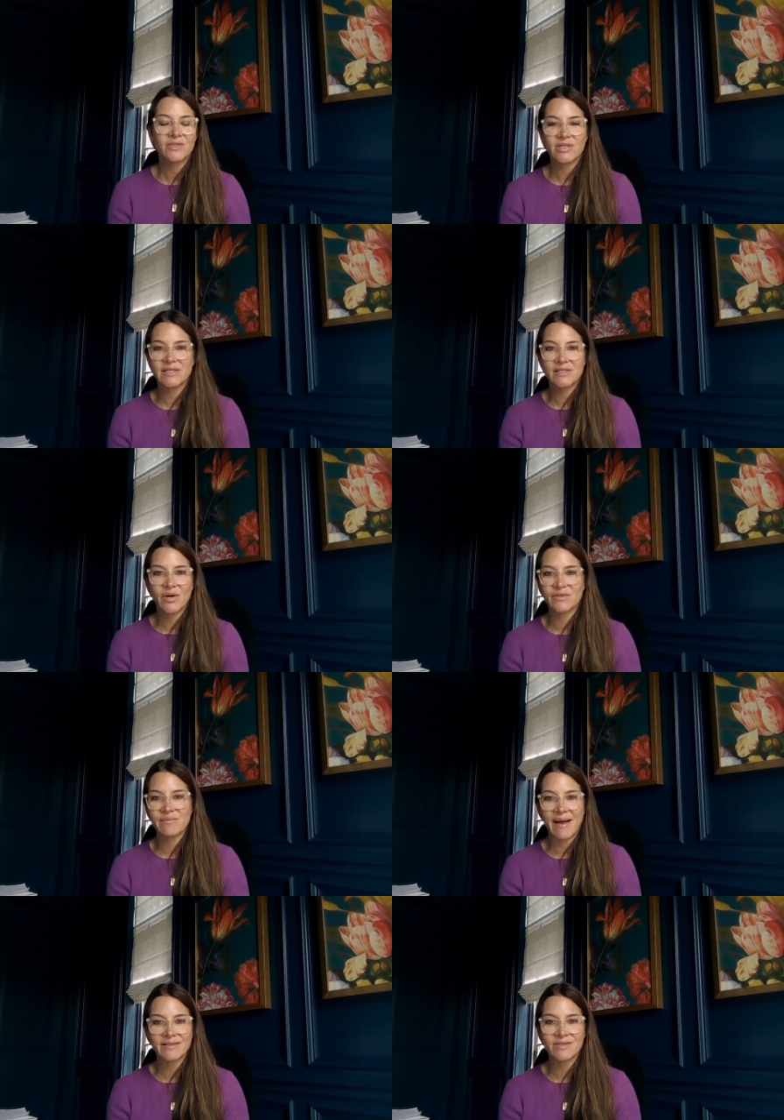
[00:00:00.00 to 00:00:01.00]
she did
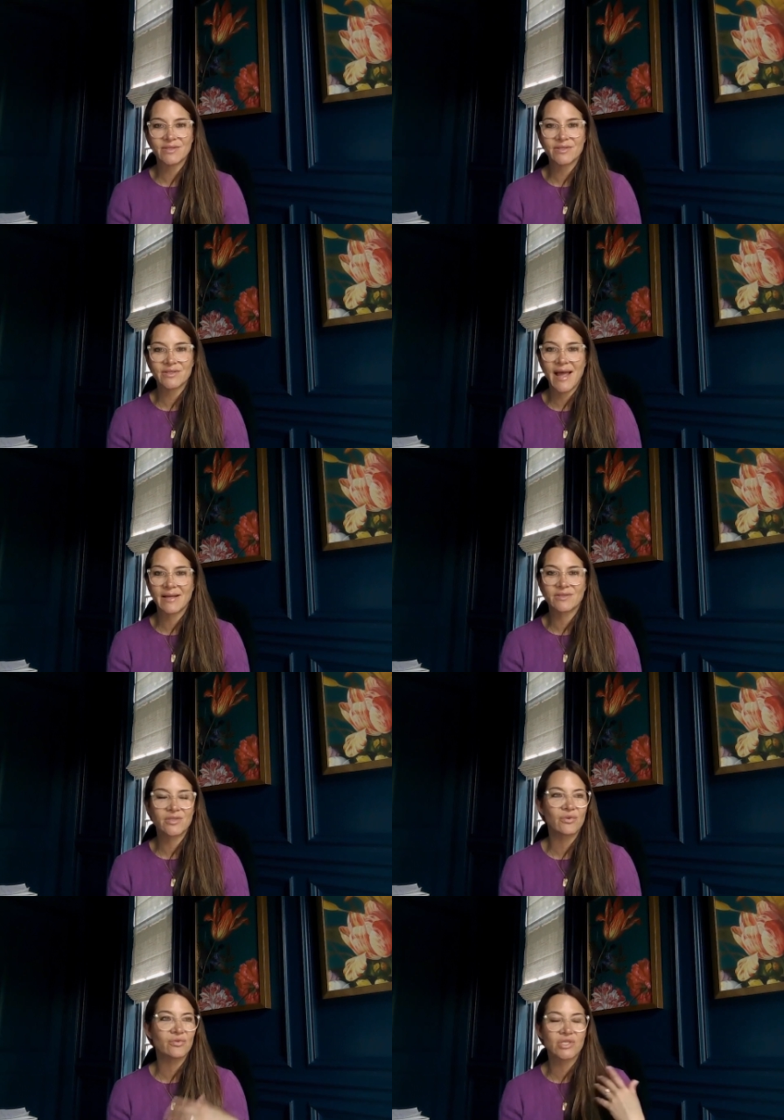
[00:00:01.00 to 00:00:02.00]
Toastmasters, and
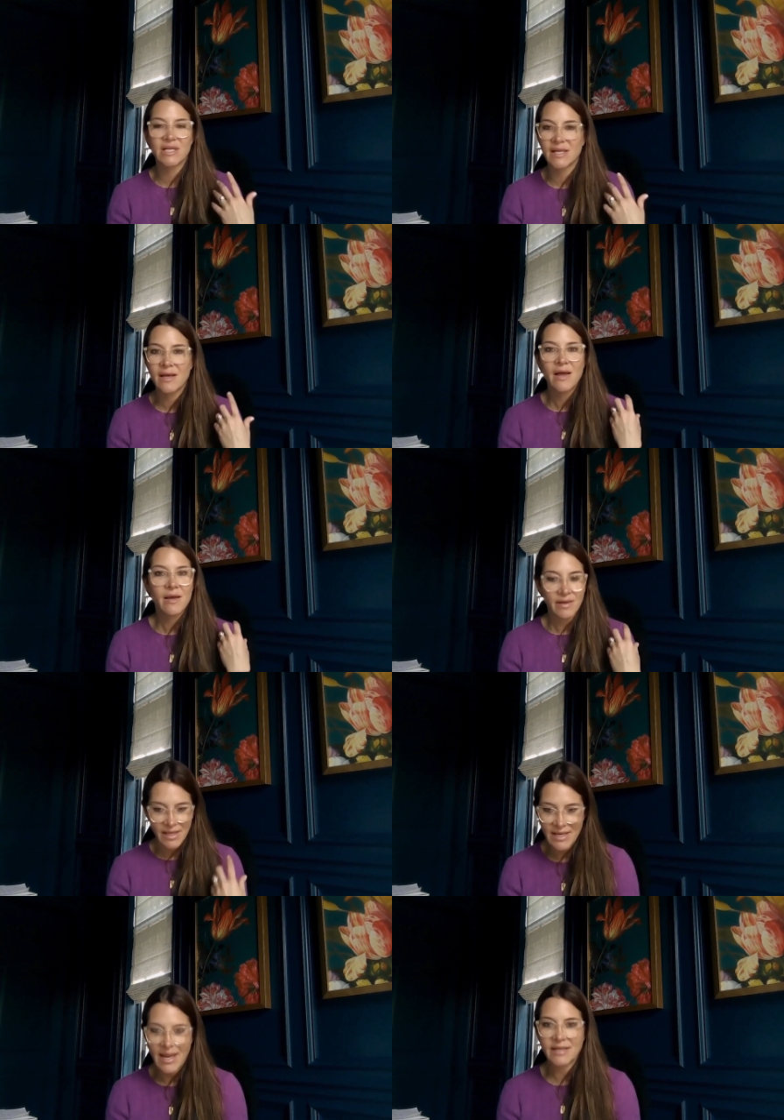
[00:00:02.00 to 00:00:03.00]
so she
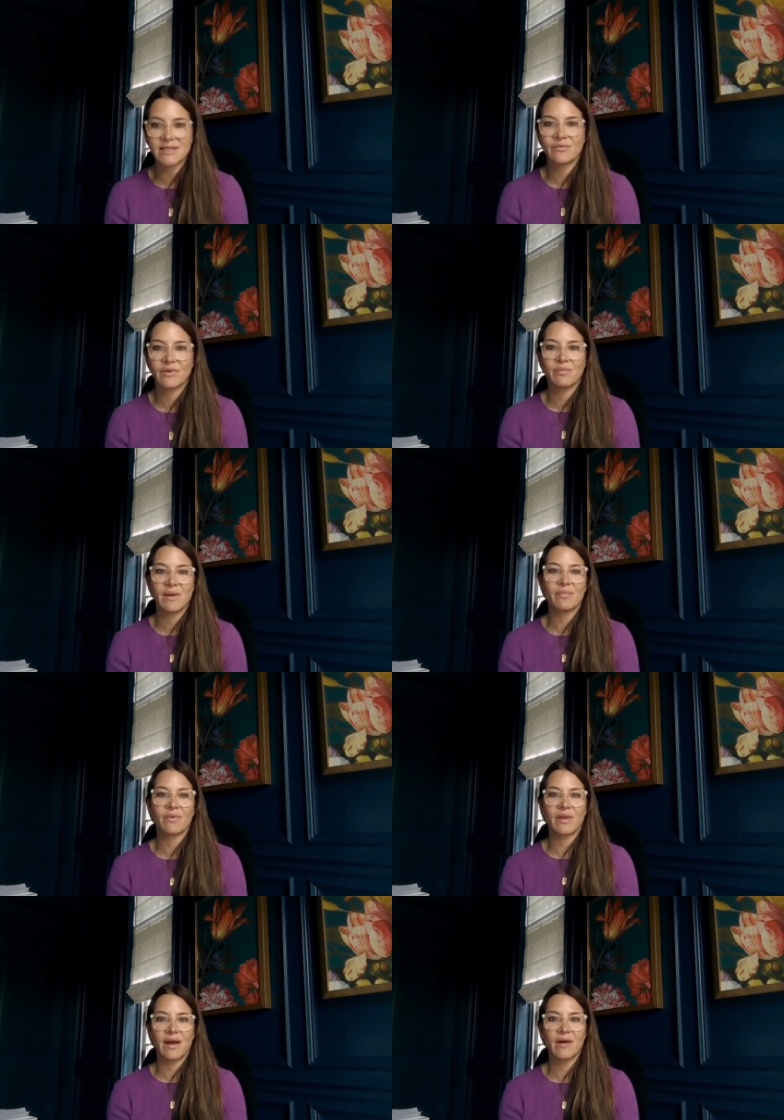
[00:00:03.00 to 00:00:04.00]
connected with
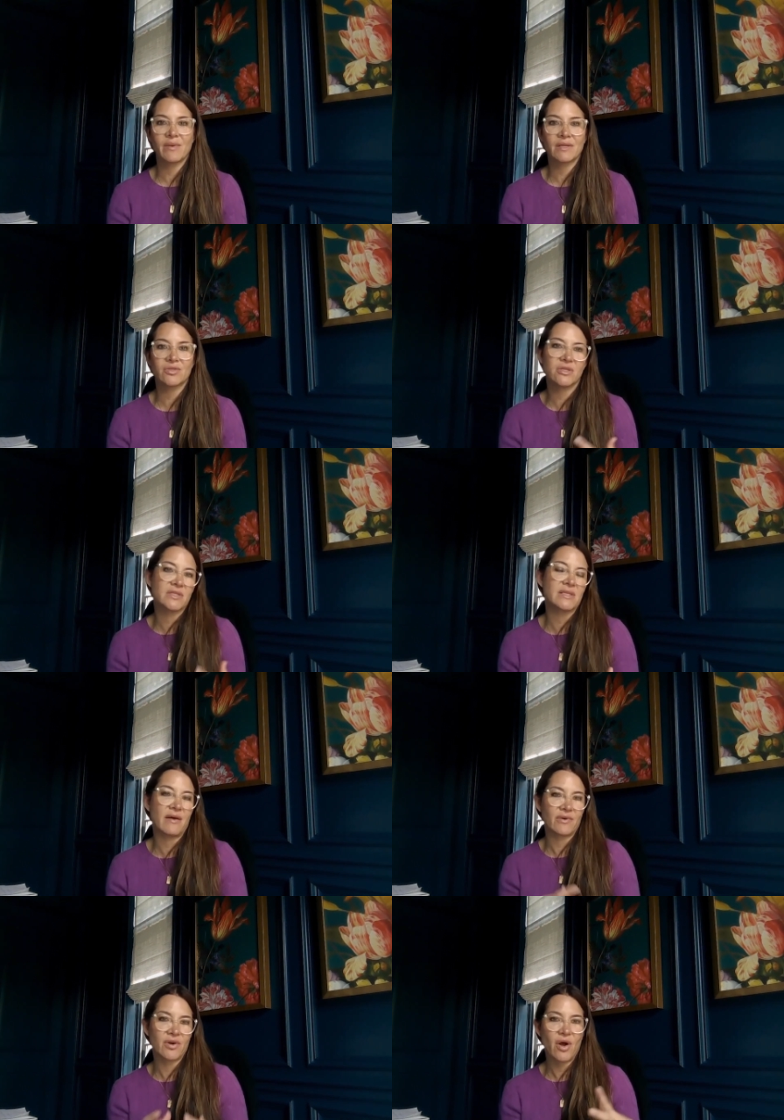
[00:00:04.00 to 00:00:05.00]
people there because you just
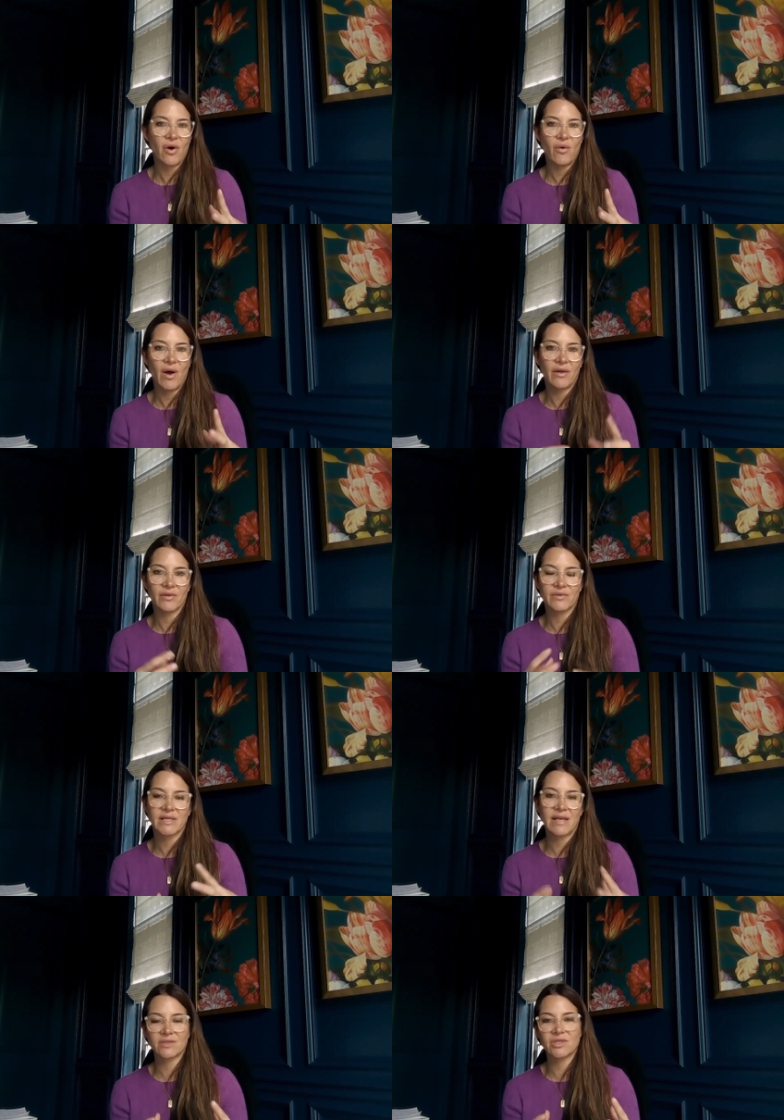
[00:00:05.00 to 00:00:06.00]
never know how those
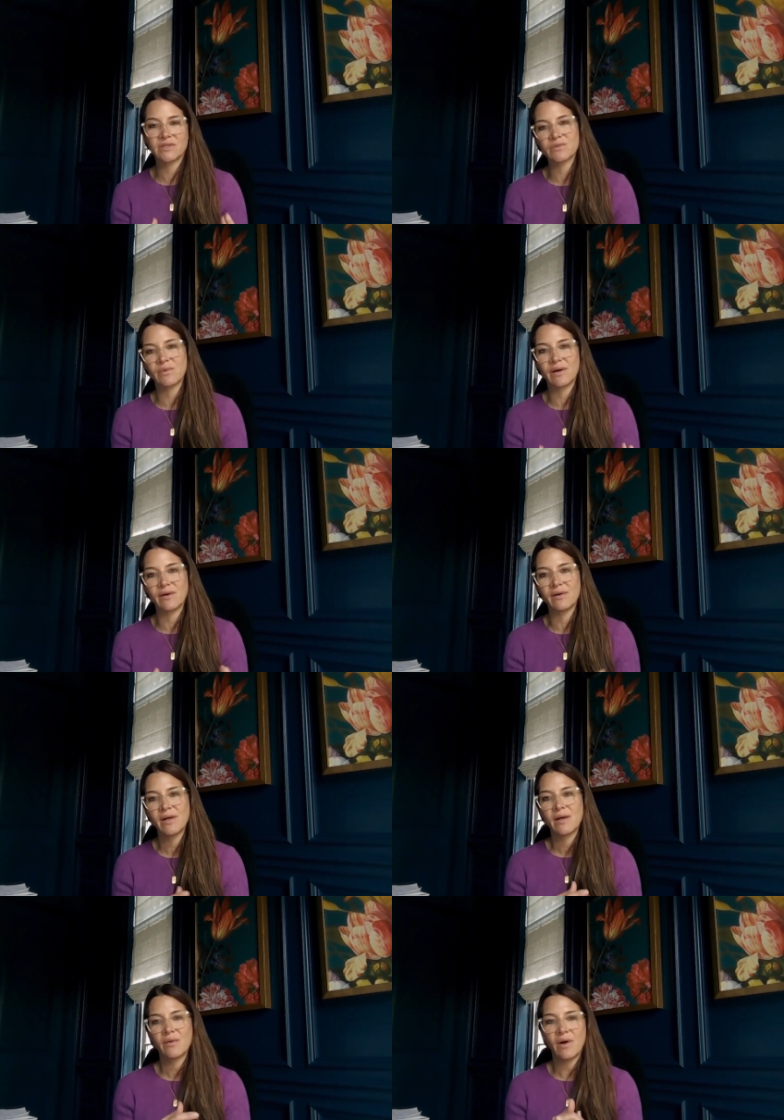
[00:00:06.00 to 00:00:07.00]
connections will
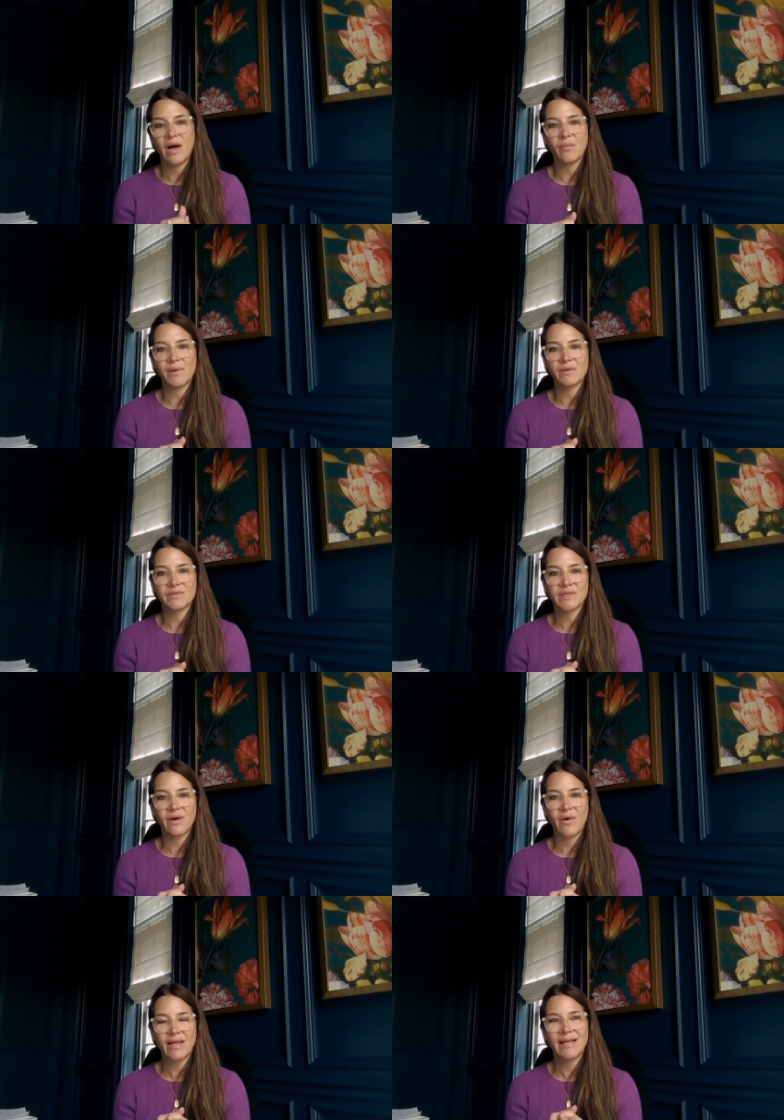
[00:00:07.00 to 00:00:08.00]
will help you.
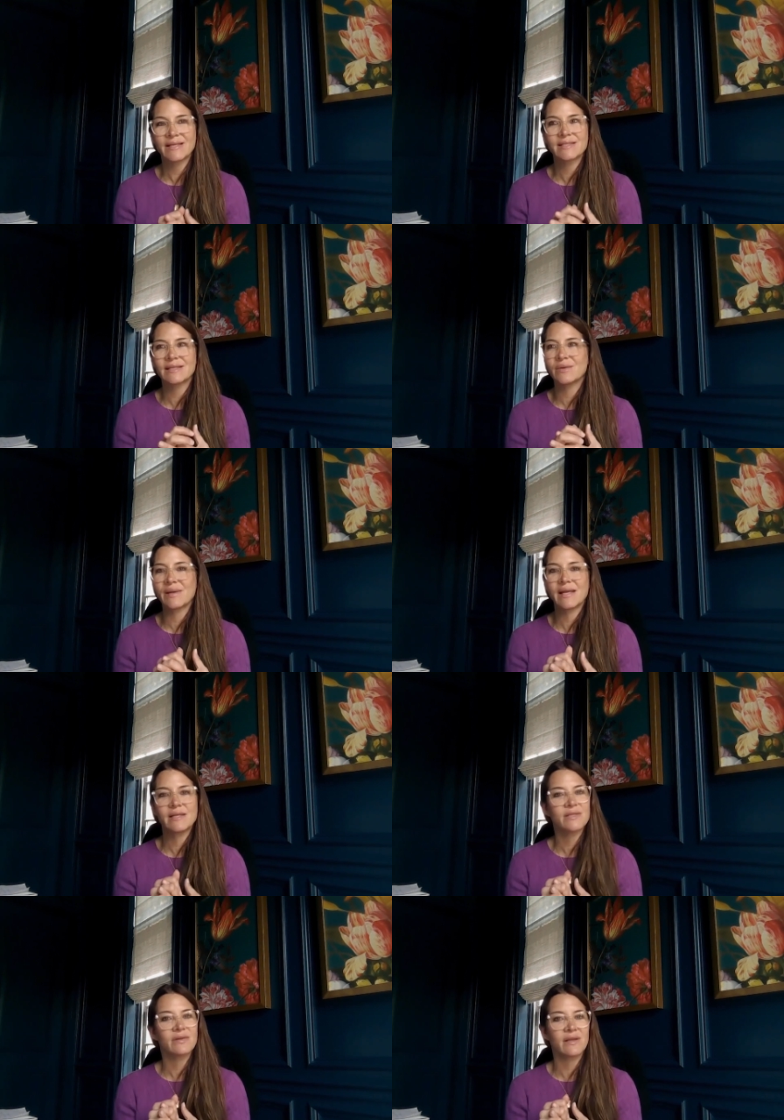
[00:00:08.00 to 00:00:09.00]
So I think it's a little bit
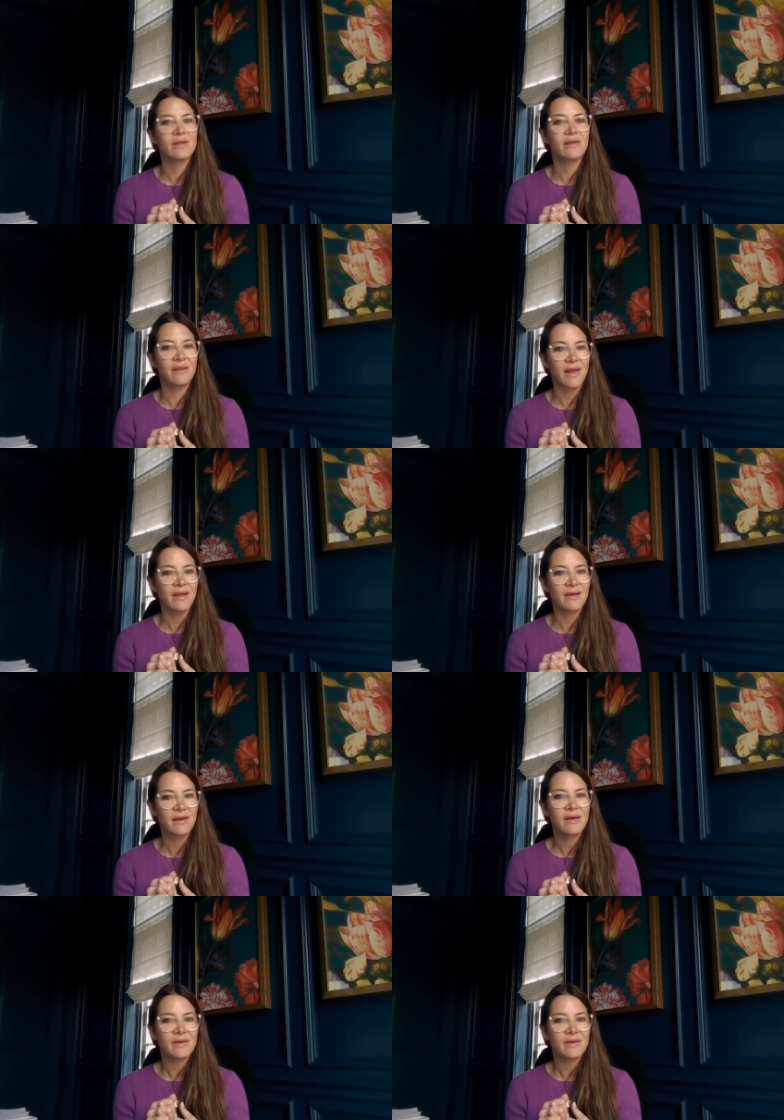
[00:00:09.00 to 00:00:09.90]
easier than you'd think.